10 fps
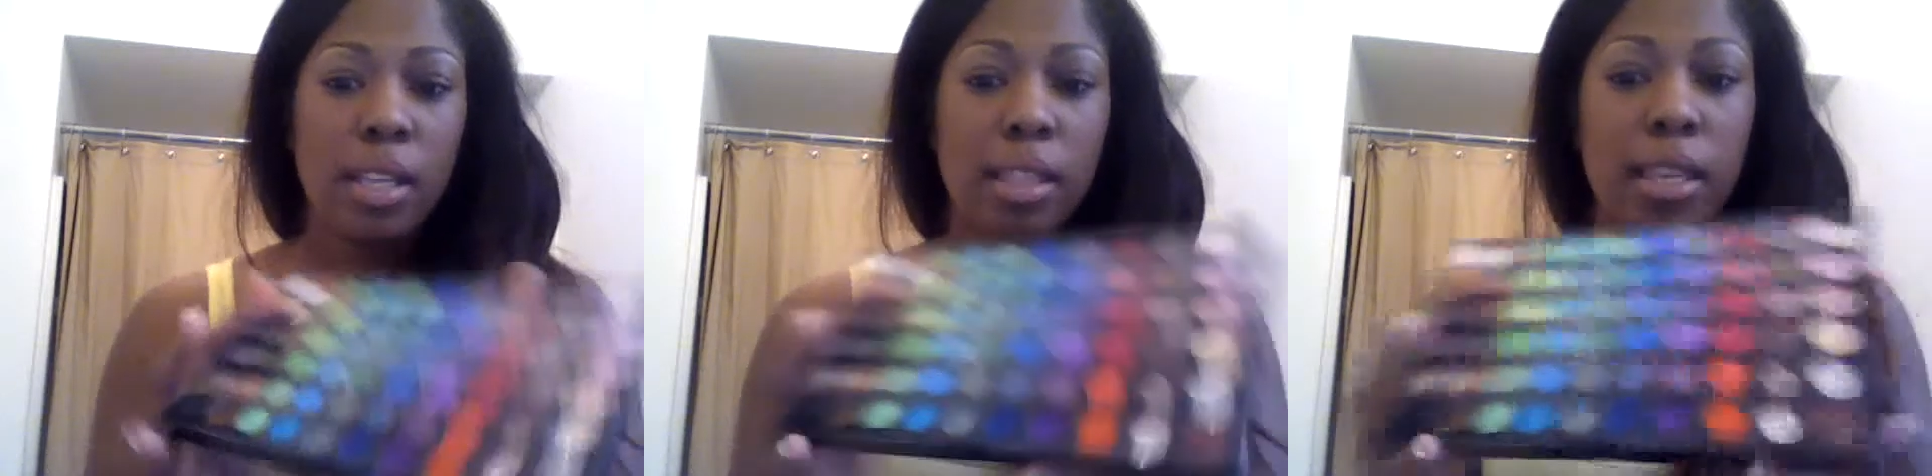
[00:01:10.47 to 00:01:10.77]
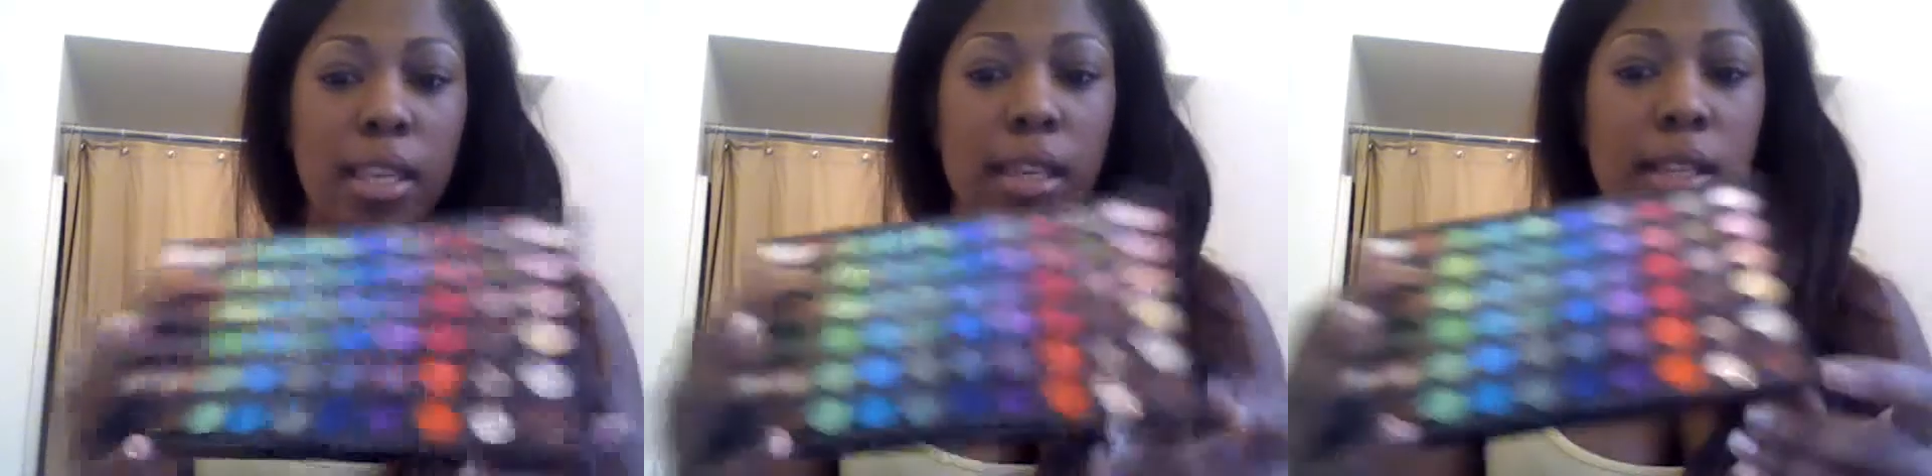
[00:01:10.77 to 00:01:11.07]

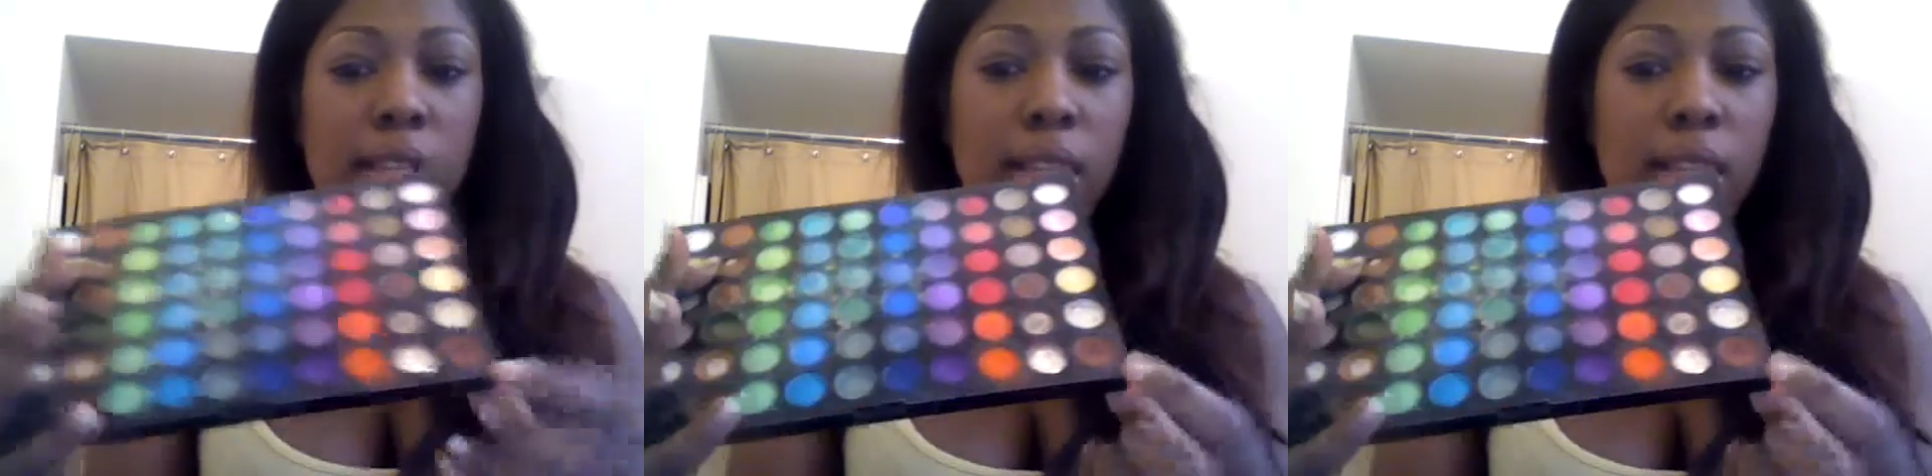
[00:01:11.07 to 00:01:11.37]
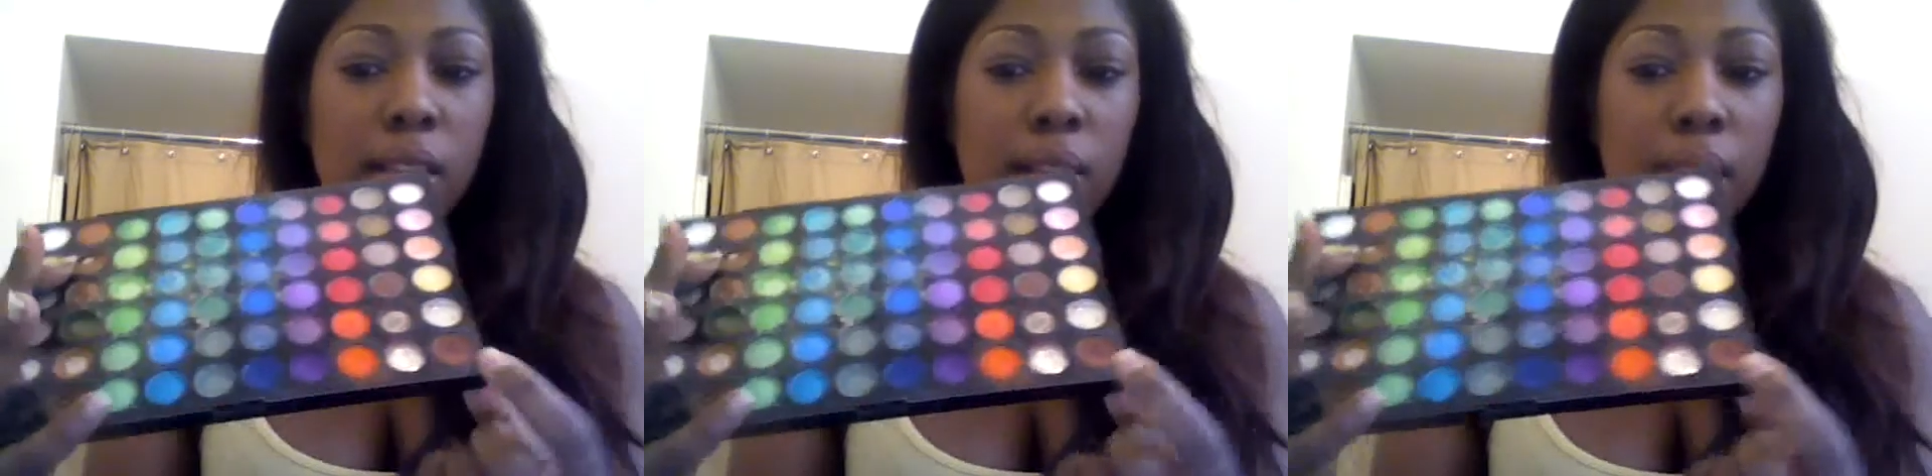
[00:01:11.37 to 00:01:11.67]
this
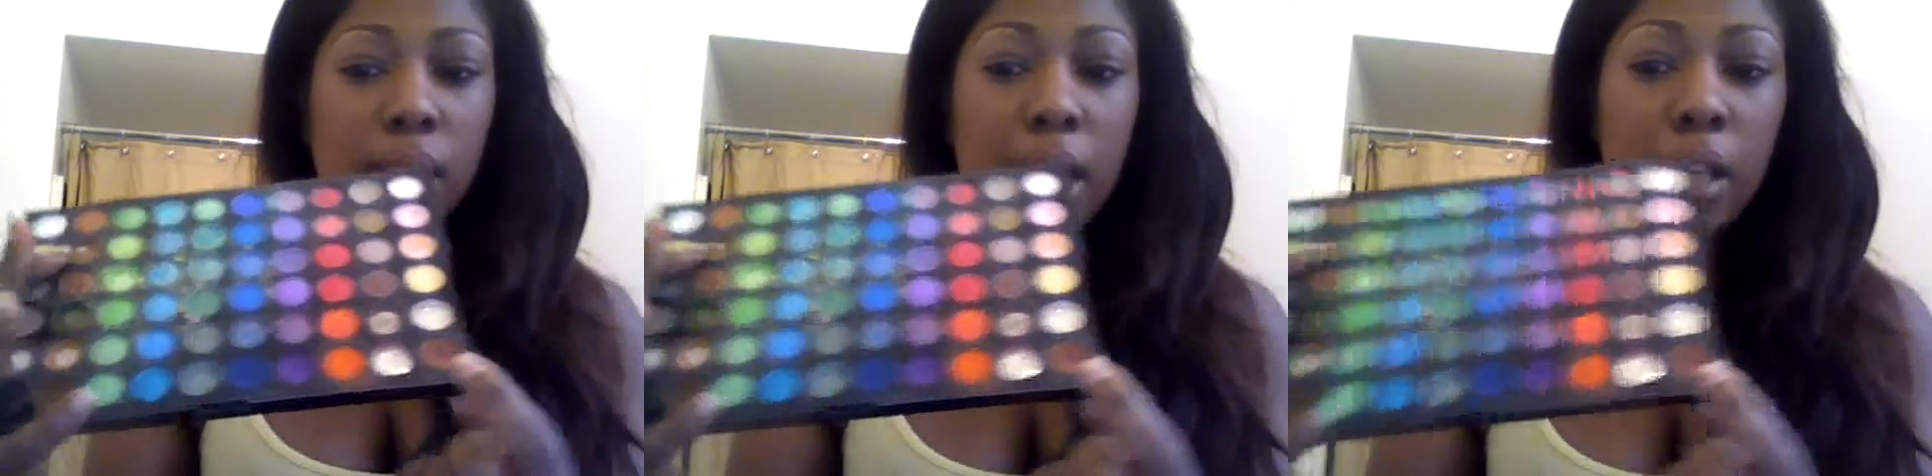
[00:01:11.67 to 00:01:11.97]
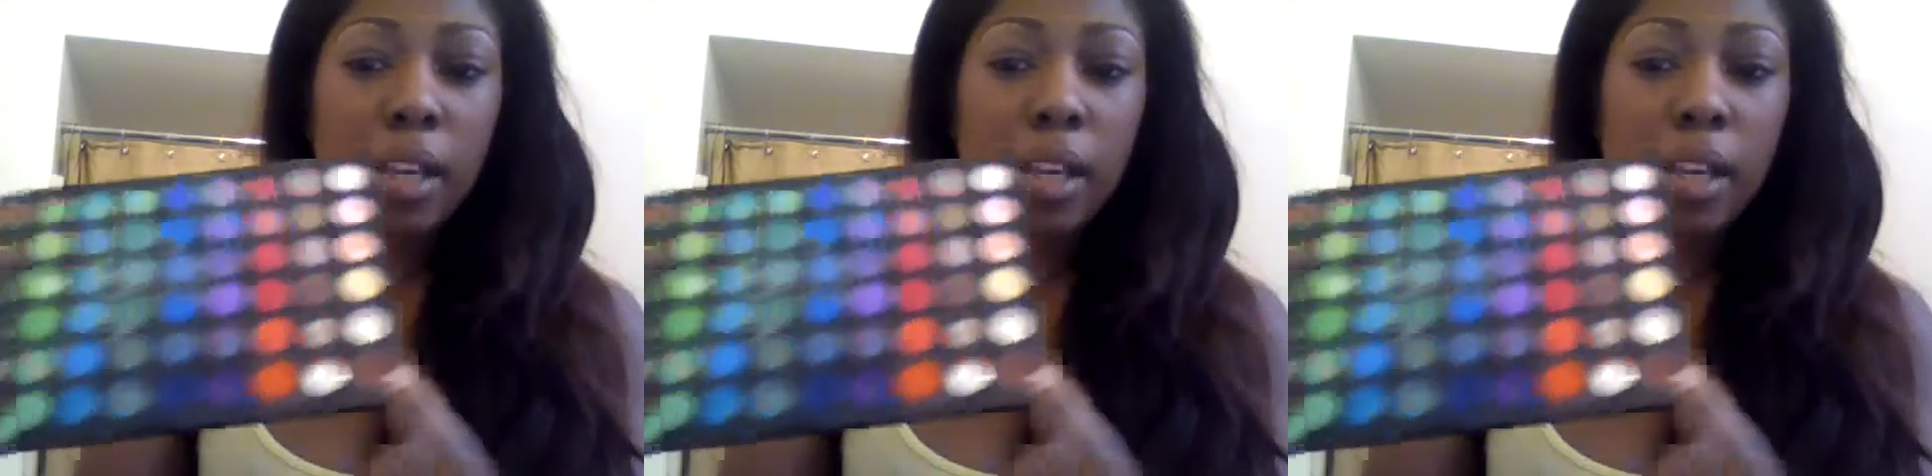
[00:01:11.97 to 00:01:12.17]
color